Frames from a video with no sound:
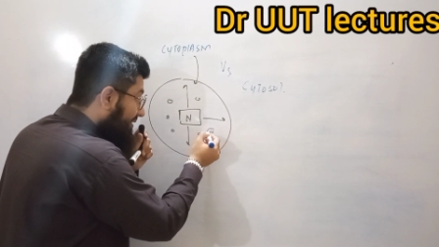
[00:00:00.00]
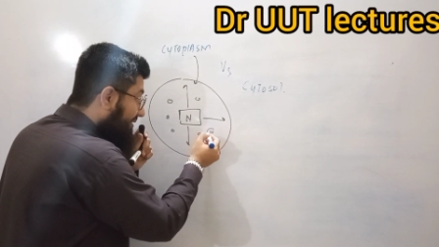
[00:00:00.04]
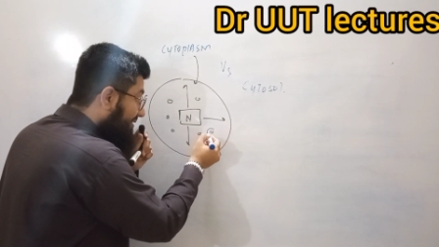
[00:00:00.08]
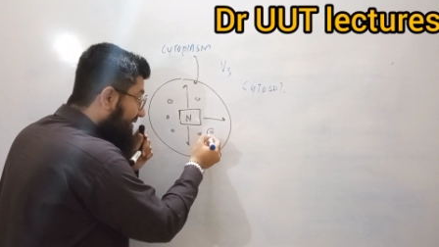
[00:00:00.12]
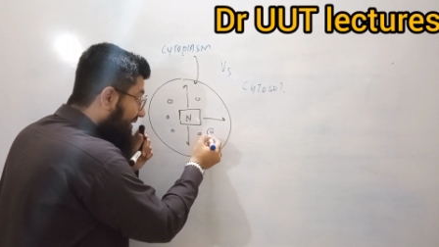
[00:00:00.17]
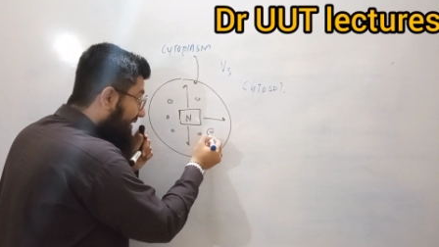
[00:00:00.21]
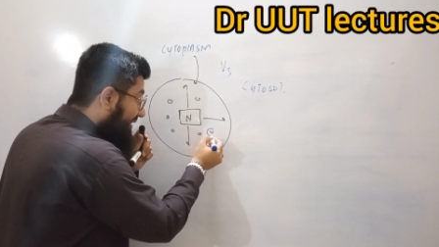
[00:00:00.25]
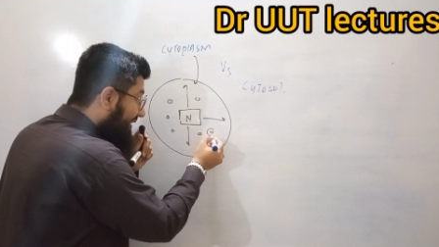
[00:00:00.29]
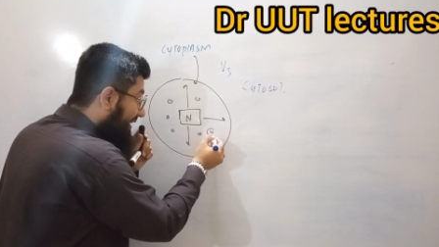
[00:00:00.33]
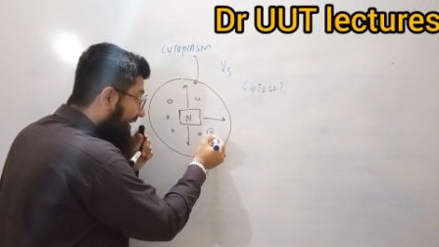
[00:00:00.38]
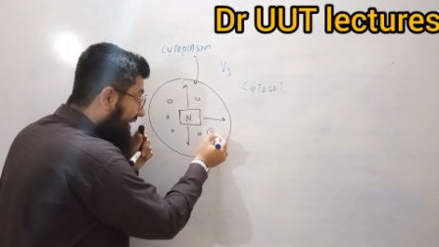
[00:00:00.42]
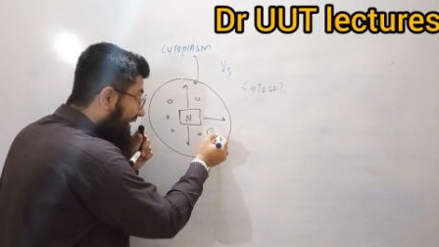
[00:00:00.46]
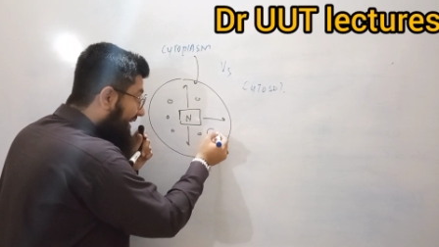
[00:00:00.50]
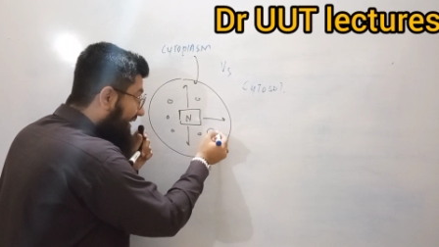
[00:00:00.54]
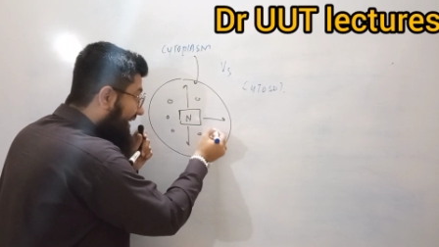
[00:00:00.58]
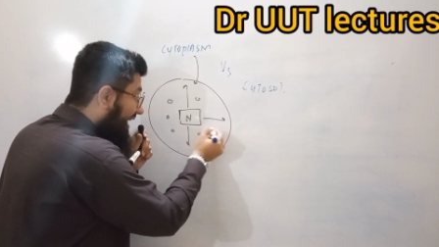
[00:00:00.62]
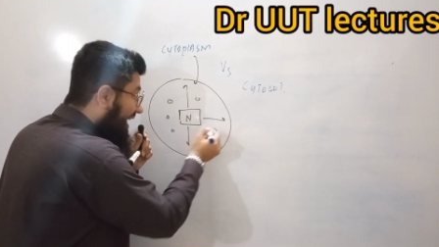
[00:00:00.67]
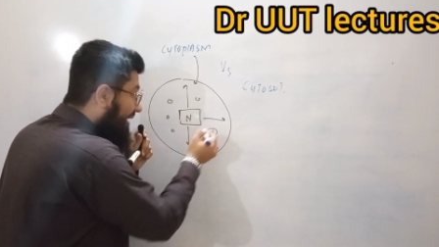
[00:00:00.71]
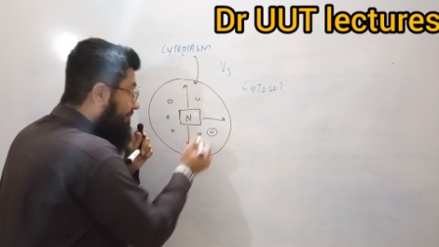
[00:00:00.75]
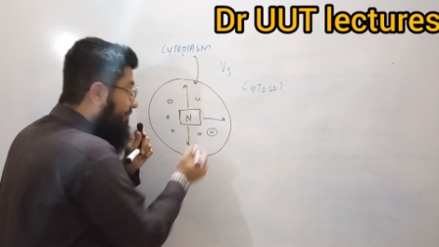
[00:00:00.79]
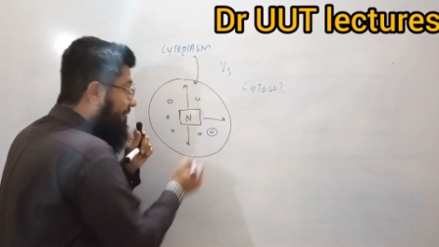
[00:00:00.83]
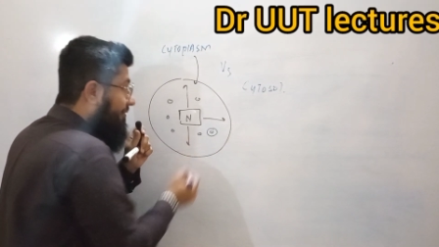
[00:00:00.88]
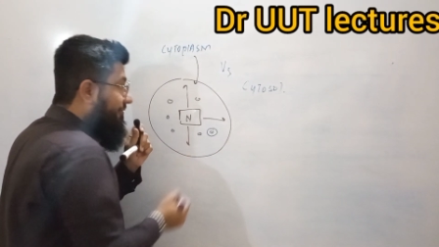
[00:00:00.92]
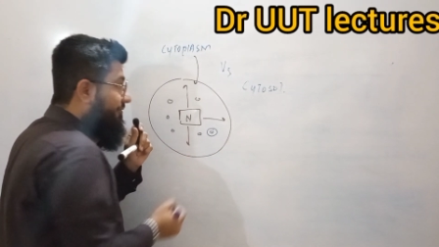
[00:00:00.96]
certain
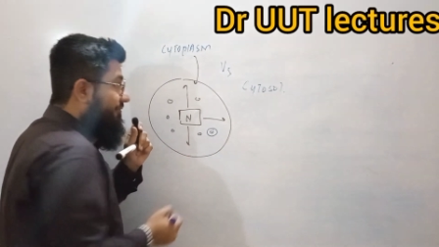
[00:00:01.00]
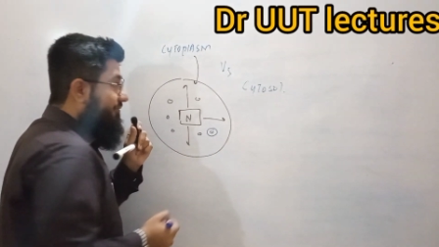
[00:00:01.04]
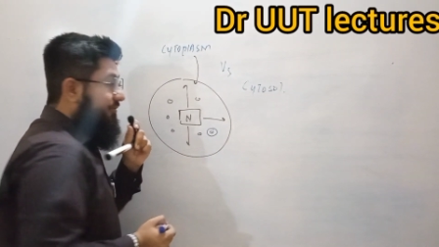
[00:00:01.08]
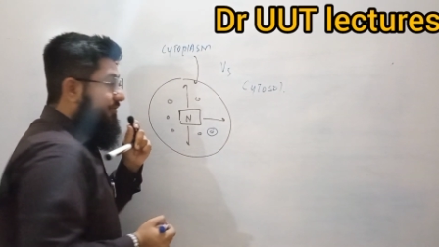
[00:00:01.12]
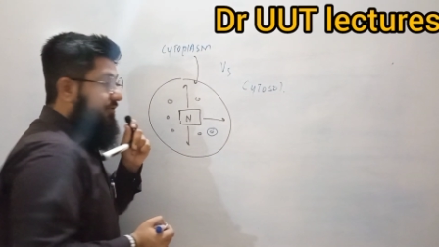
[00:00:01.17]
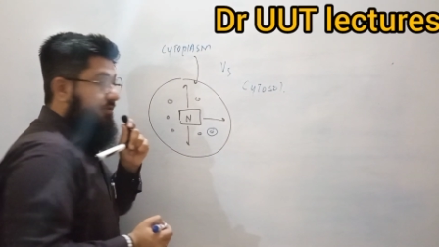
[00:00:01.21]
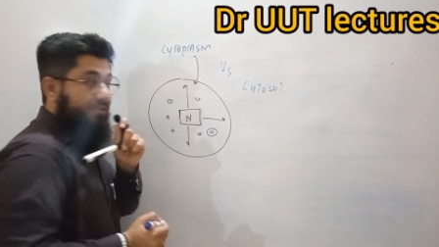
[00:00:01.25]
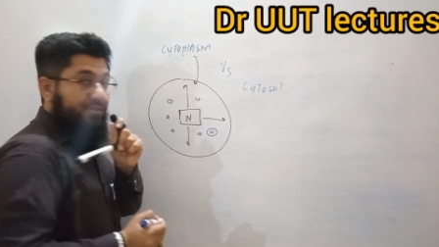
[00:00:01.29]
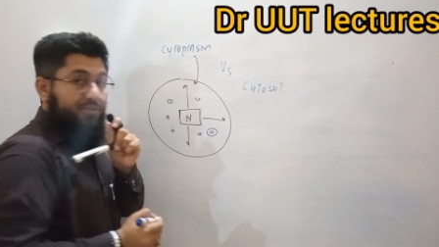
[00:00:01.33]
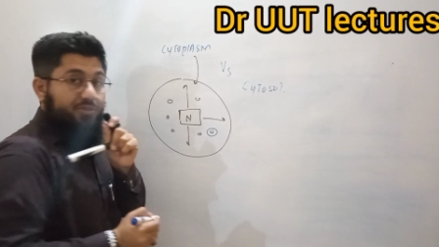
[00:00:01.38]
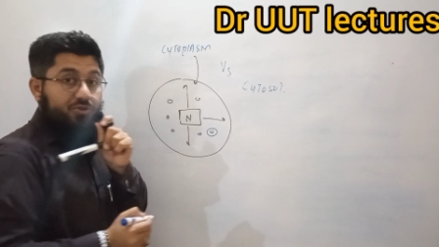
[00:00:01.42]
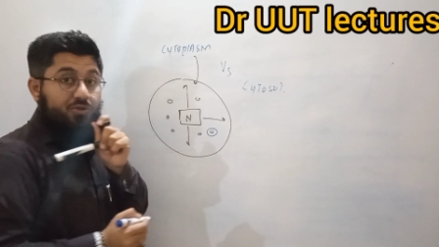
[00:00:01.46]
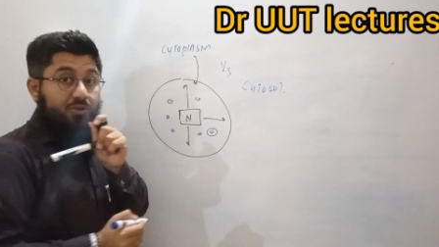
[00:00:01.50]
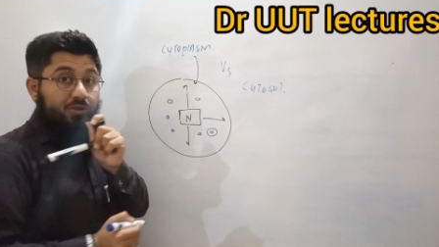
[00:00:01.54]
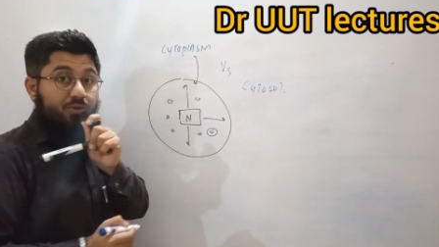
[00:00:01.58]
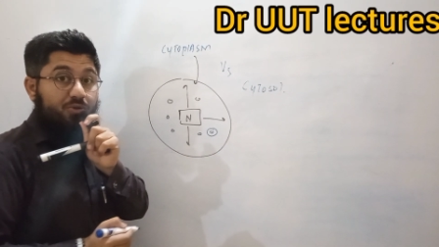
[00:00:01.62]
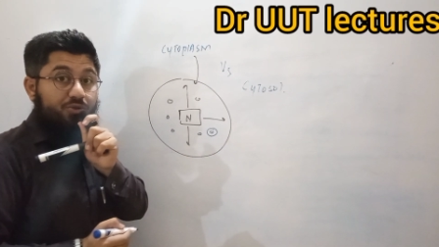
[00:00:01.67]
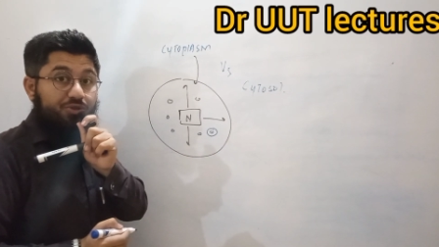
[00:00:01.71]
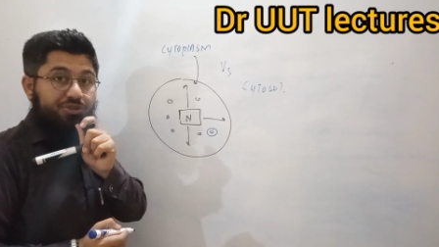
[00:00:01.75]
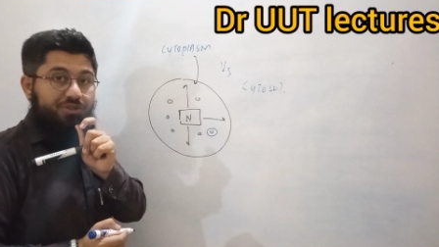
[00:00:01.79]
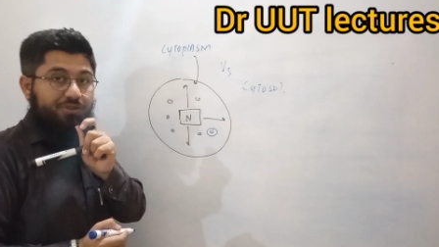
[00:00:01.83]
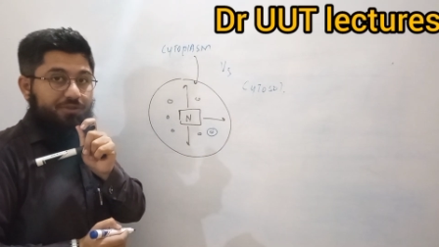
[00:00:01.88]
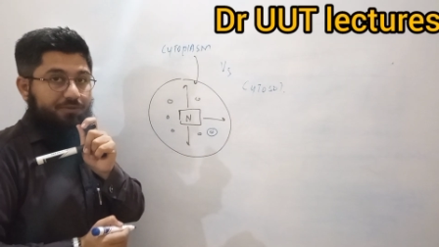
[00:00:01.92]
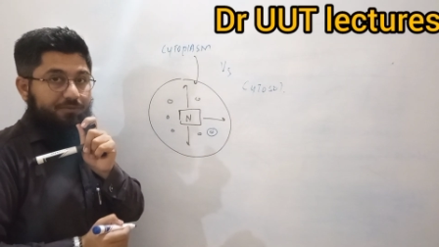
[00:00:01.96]
type of
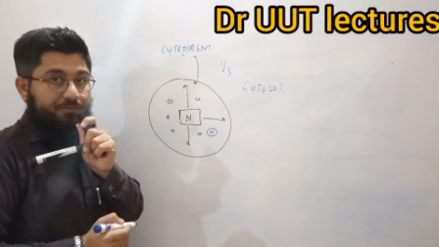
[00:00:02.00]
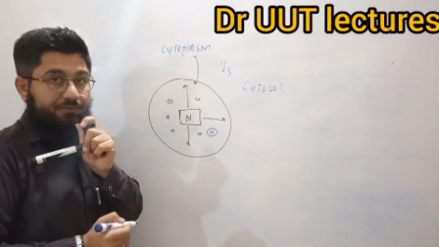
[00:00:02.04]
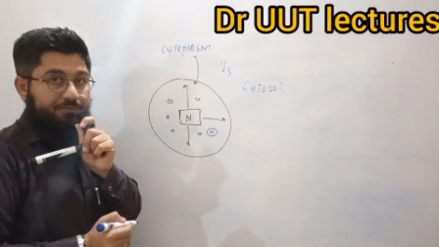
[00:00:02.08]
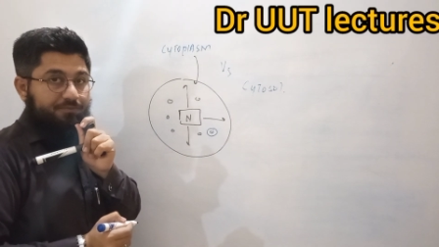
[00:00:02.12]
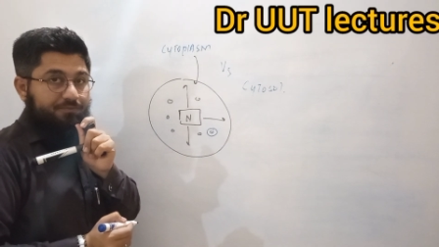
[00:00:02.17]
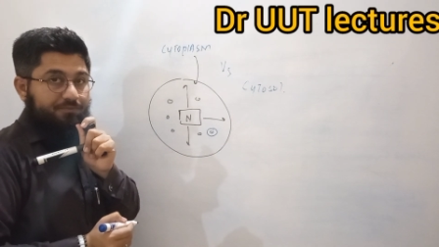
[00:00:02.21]
solution.